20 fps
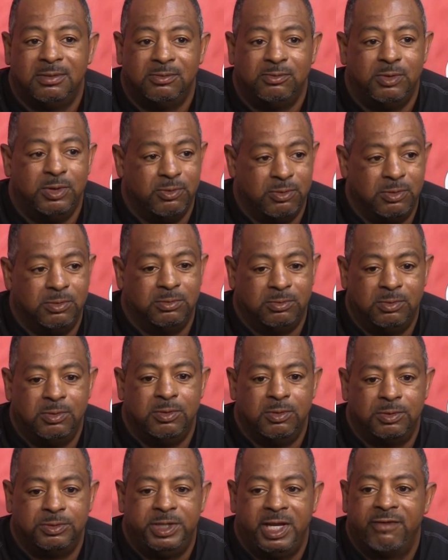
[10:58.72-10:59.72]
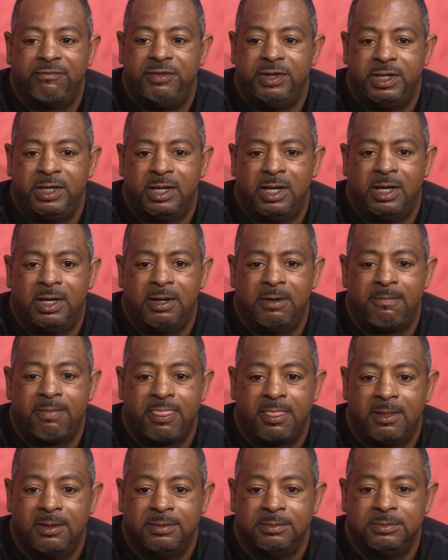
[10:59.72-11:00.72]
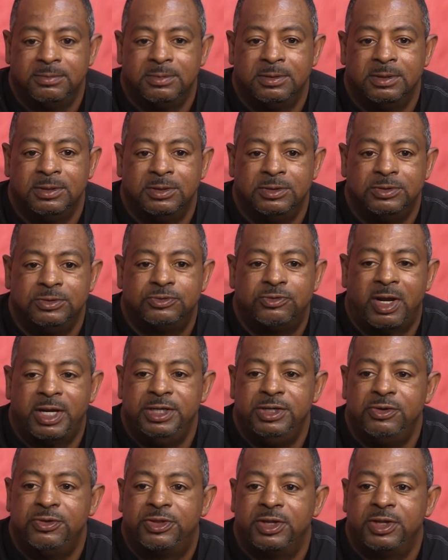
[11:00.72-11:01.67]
We will definitely try to do